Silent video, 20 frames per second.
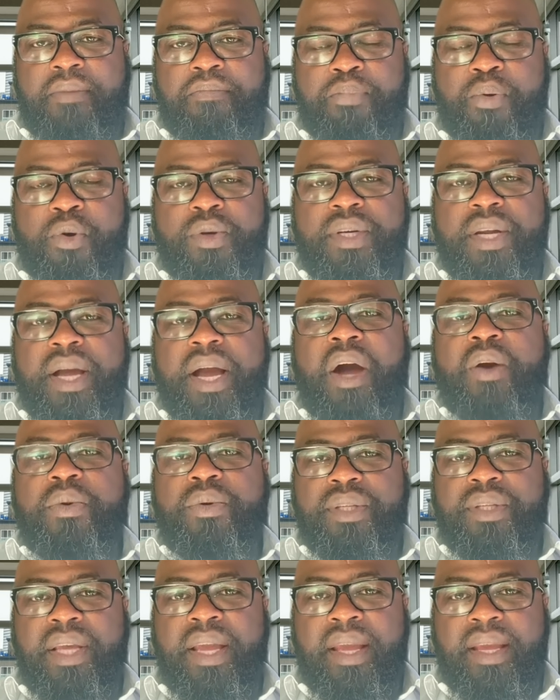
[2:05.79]
put out
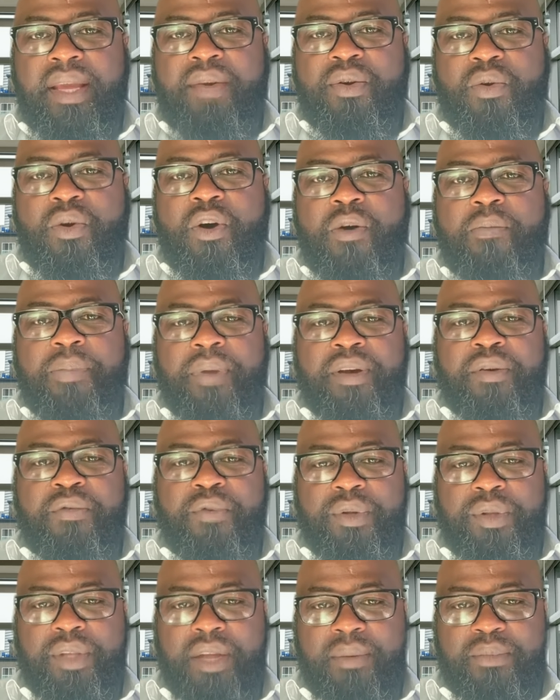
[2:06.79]
there in the open
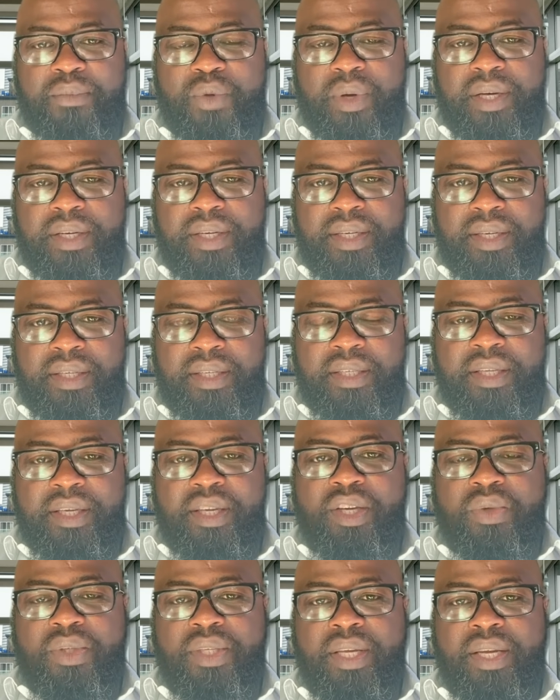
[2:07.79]
for them to address the
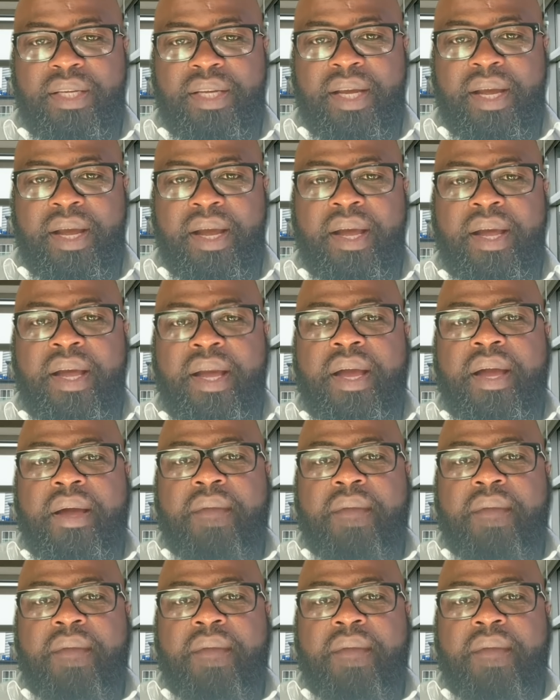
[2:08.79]
issues that are